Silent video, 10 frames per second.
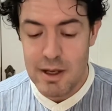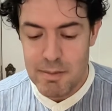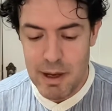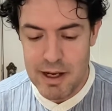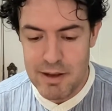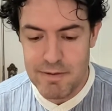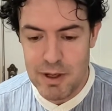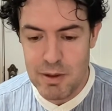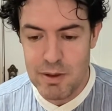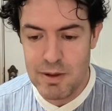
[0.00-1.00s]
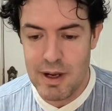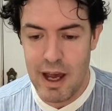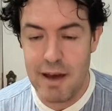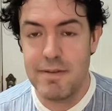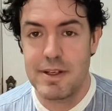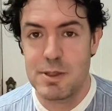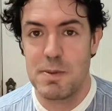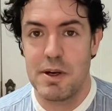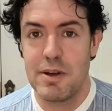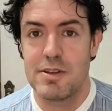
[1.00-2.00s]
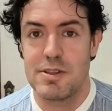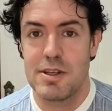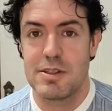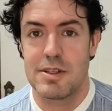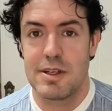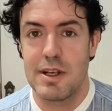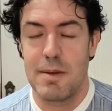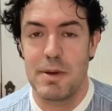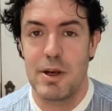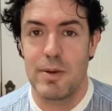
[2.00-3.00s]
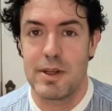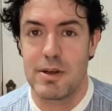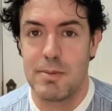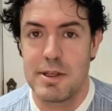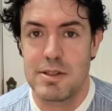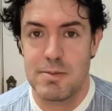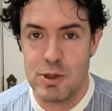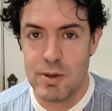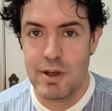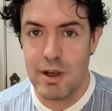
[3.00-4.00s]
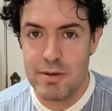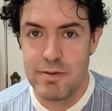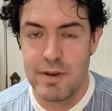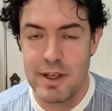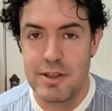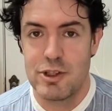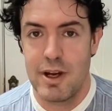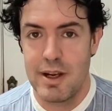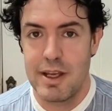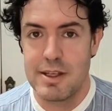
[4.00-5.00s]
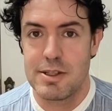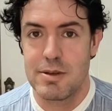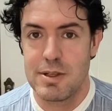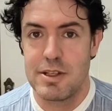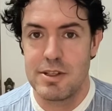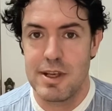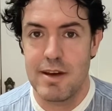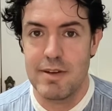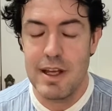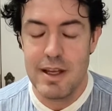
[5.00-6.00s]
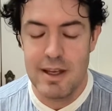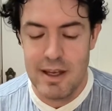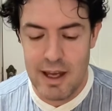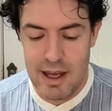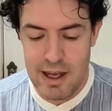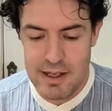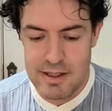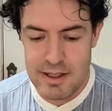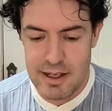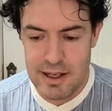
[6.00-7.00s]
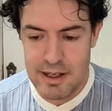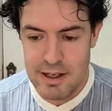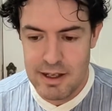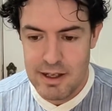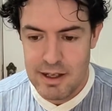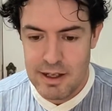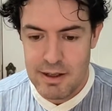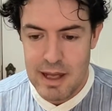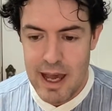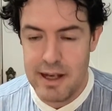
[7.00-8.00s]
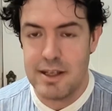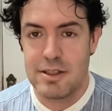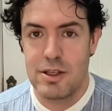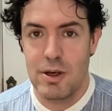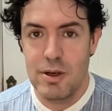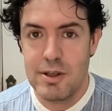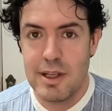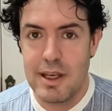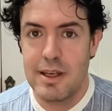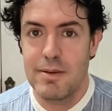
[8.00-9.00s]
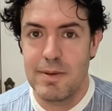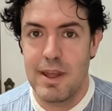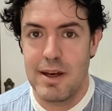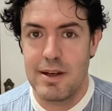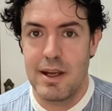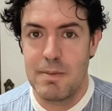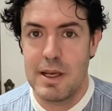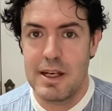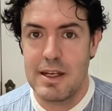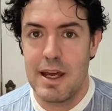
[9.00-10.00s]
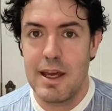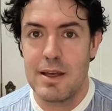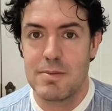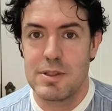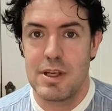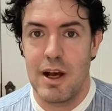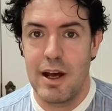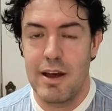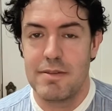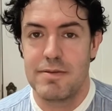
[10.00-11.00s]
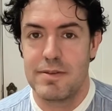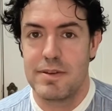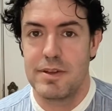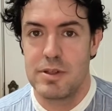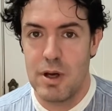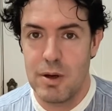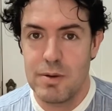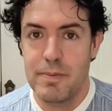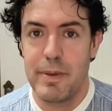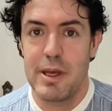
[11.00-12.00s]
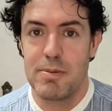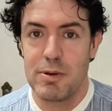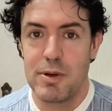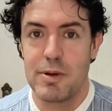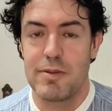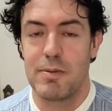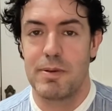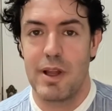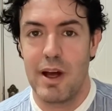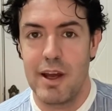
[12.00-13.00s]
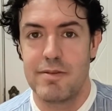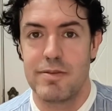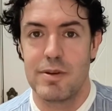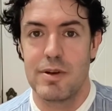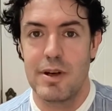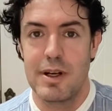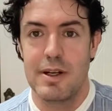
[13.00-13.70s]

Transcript: But if you have experienced this, let me know in the comments. I'm sure a lot of China ESL teachers have. And anecdotally, without naming any names, I've known people who have applied for